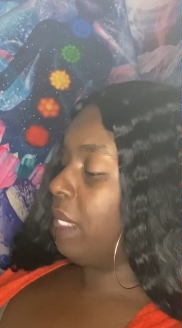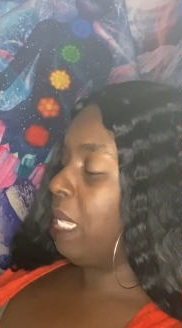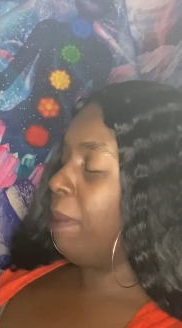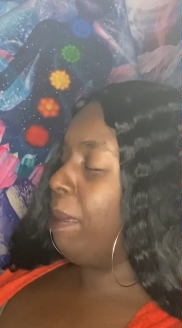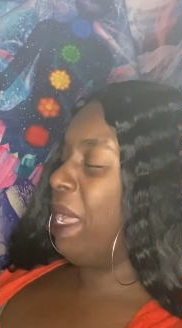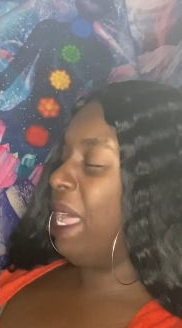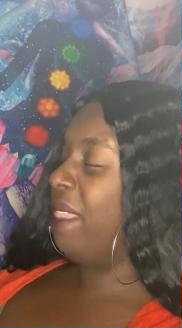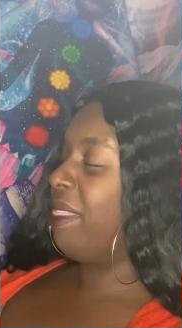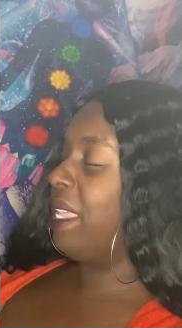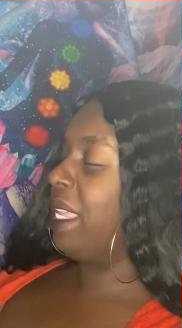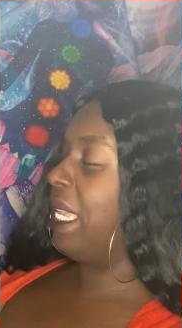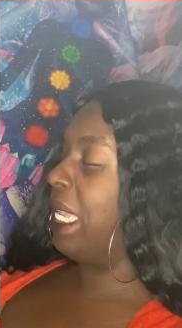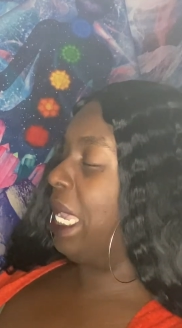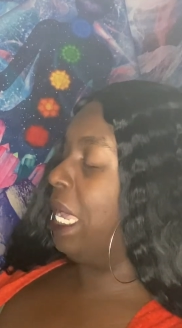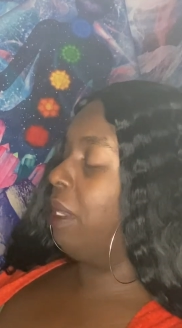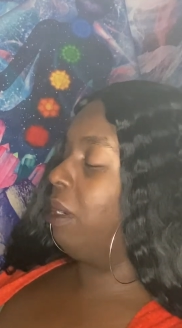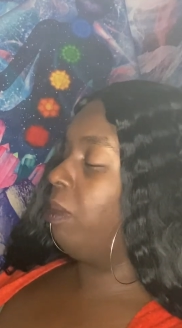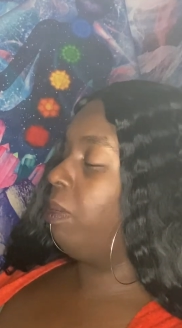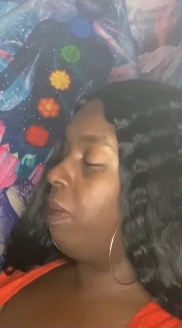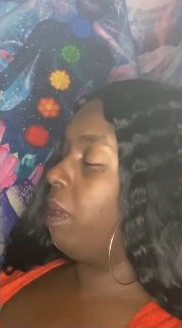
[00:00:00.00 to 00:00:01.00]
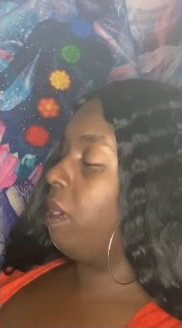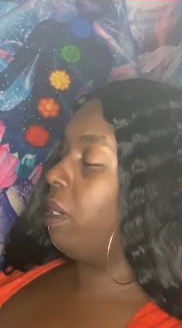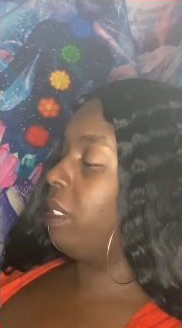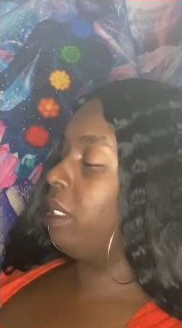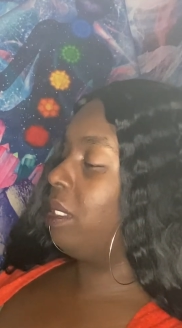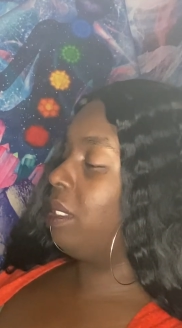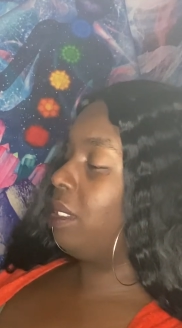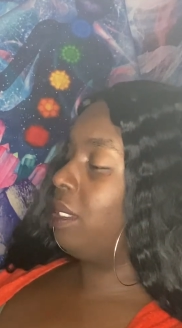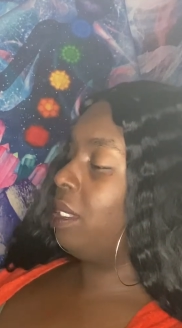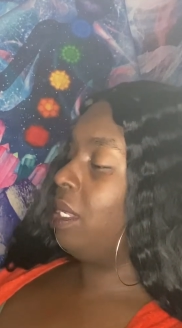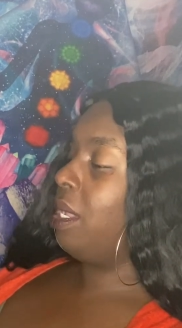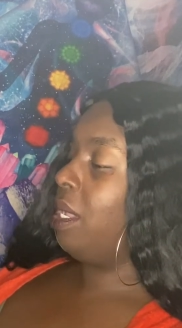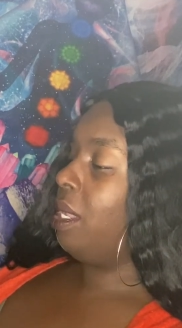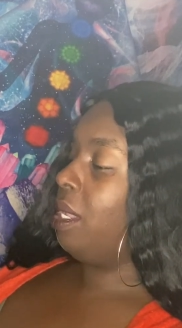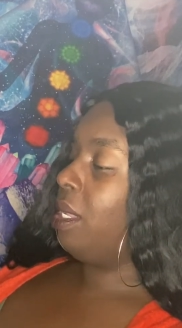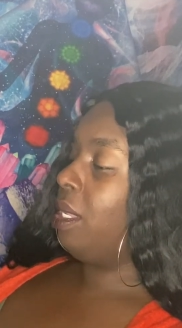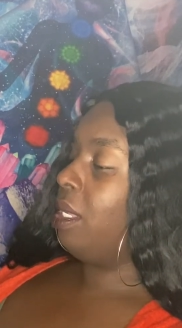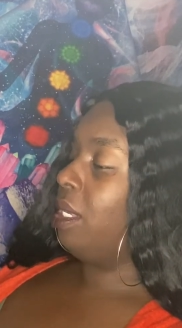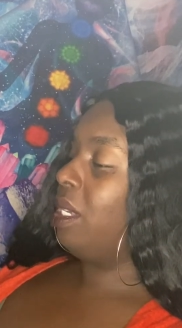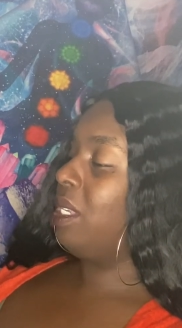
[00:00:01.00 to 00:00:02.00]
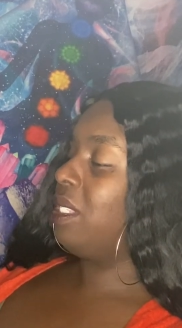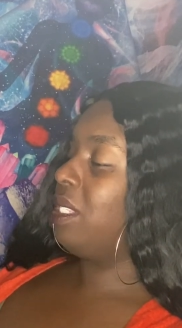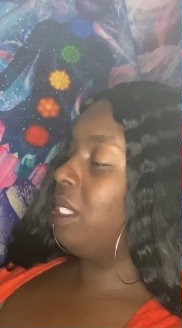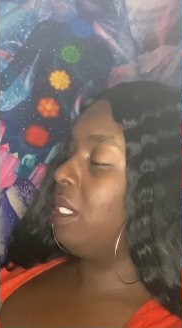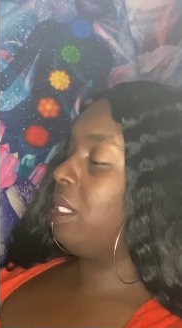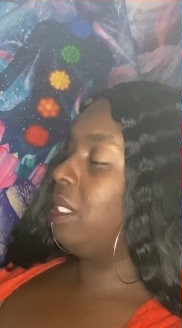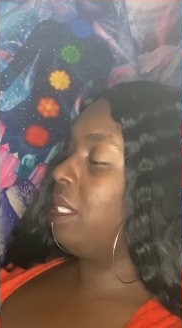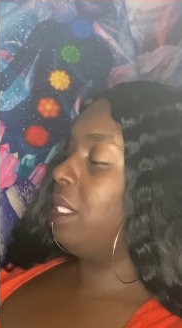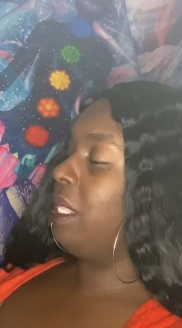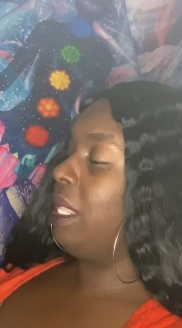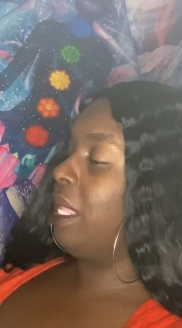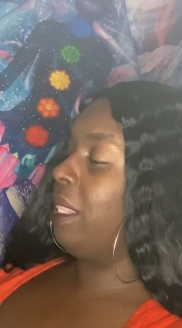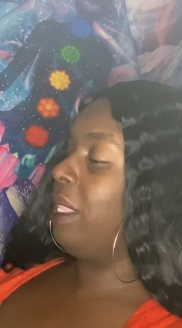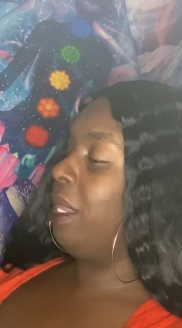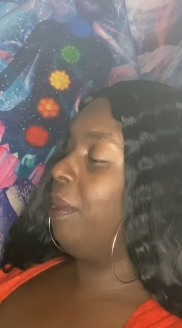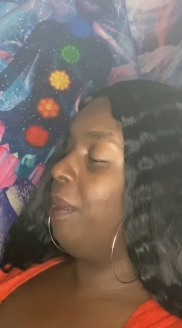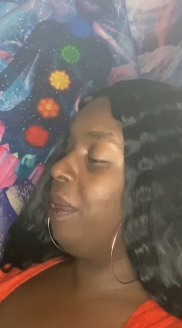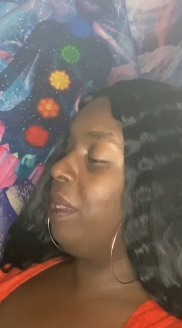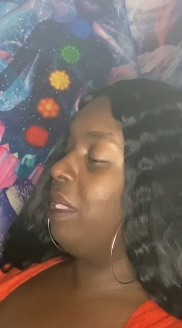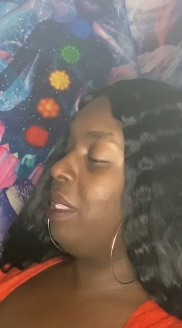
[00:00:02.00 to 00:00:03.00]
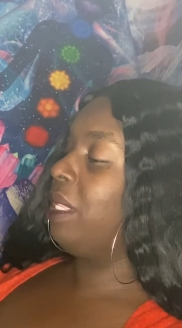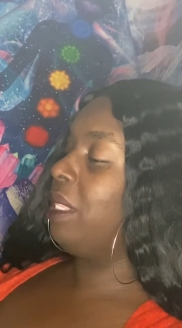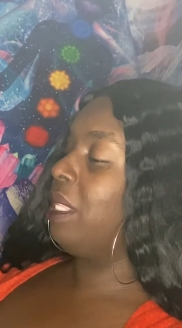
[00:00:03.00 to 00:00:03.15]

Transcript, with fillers: by their counterparts. Because there were,